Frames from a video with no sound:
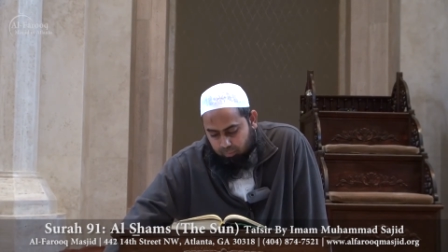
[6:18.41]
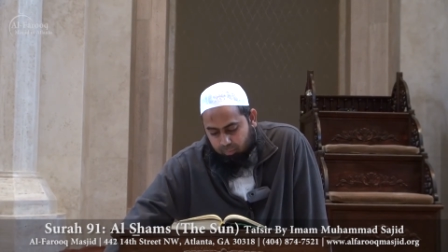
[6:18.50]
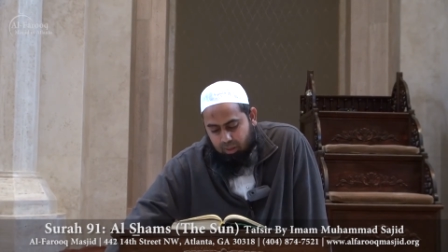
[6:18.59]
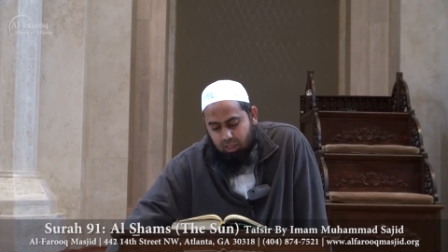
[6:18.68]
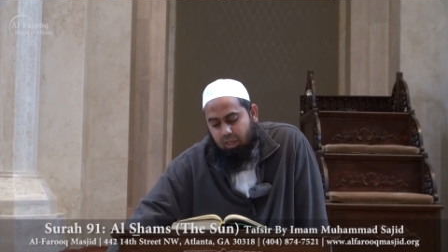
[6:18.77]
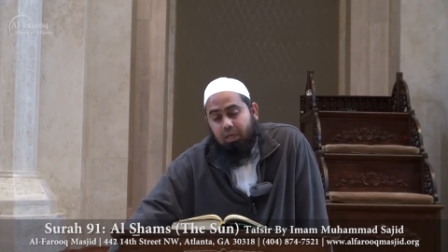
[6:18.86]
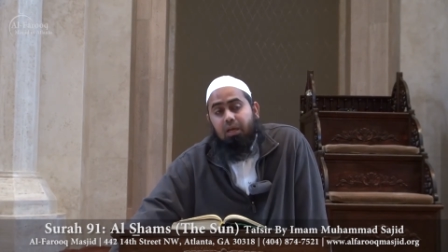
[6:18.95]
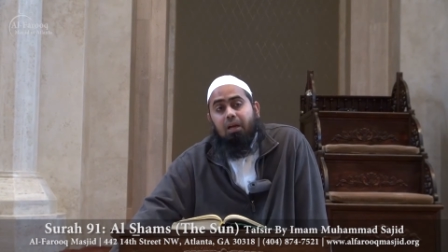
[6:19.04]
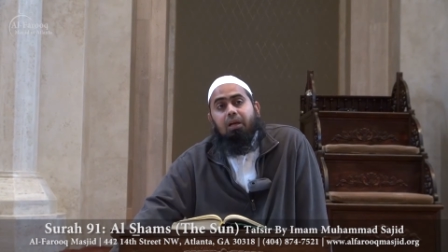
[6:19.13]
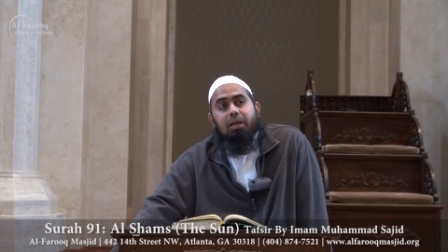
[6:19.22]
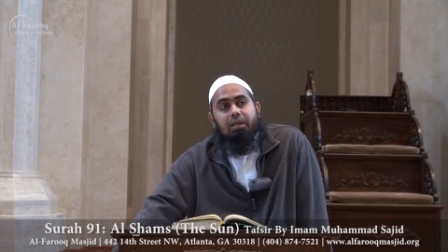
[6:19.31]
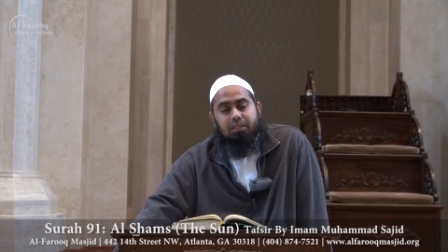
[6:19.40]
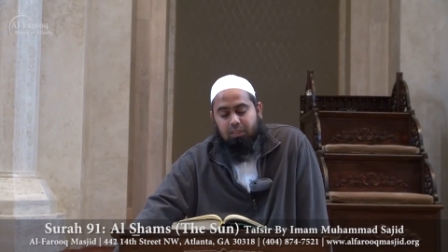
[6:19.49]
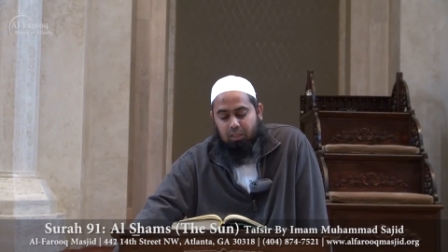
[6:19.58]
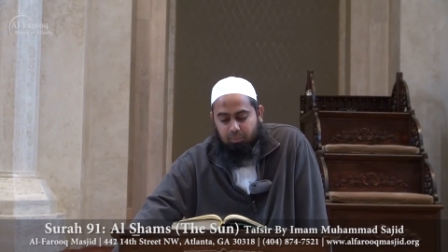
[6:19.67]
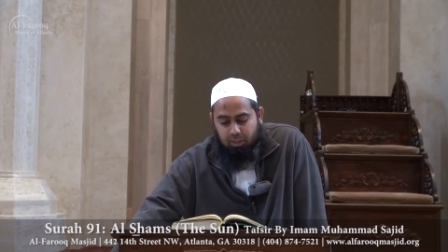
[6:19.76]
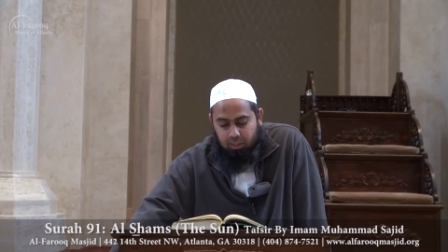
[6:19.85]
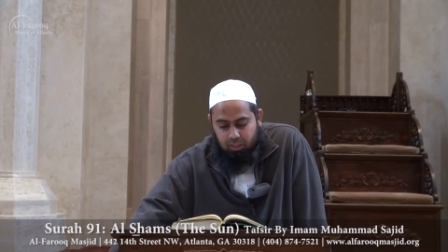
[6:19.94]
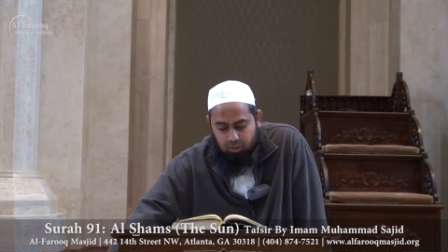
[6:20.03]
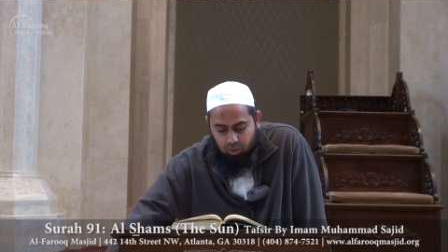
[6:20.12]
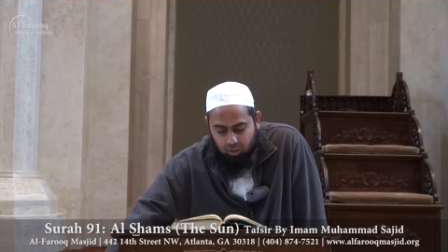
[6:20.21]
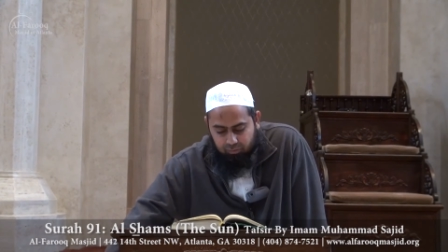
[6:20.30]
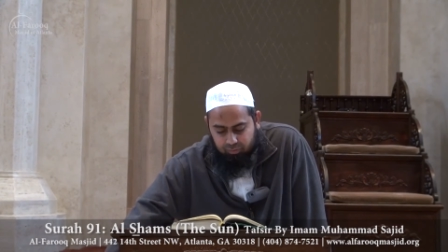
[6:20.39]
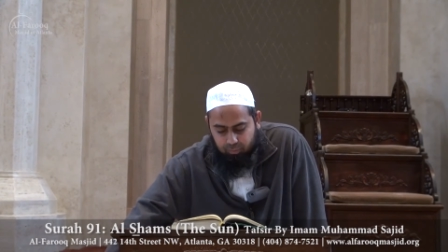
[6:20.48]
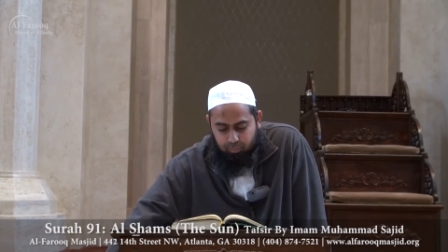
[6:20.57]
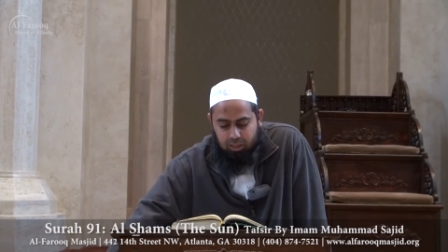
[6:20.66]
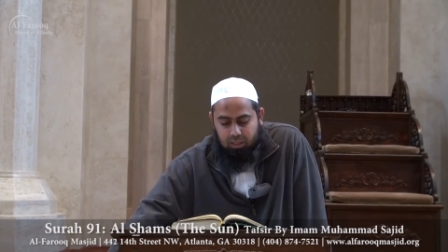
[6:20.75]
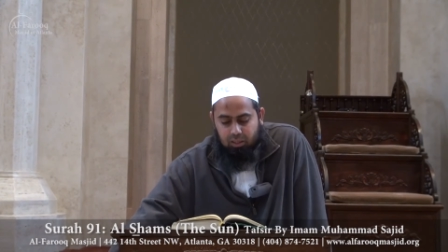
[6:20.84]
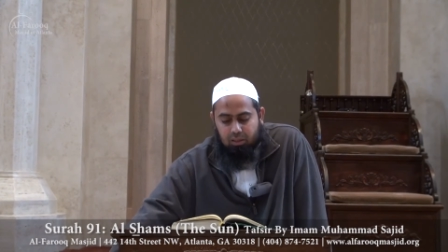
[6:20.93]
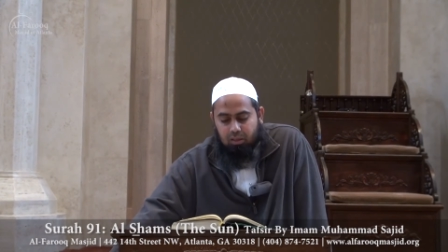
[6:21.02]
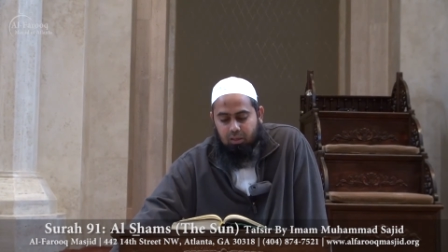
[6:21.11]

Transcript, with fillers: Ma here is in the meaning of man.